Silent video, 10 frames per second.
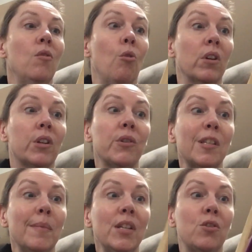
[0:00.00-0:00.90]
or
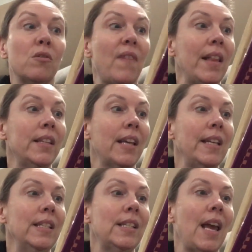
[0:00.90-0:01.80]
Christmas or
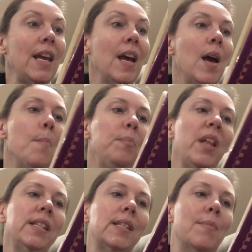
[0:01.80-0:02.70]
Valentine's Day.
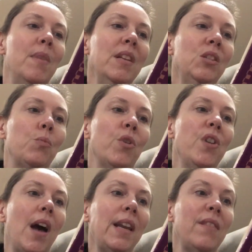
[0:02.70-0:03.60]
Plus, the mittens were
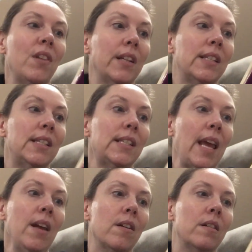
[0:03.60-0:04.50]
not even on
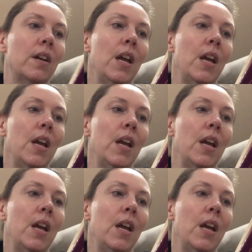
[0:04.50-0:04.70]
sale.